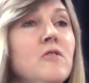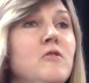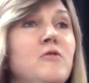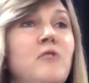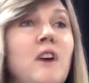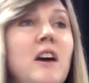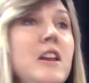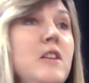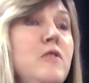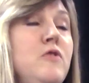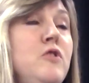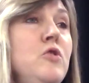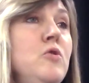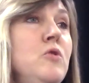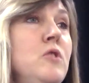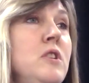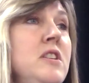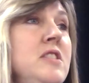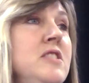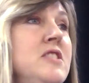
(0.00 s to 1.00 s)
very few
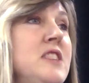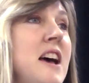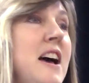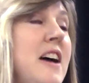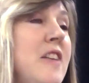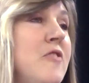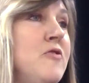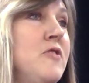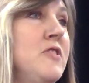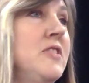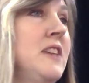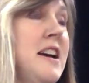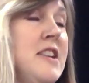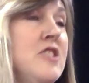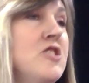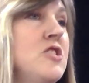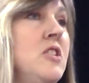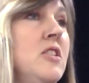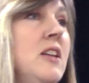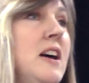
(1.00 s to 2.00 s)
Greens have
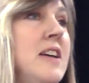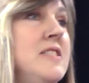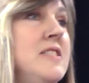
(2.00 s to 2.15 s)
national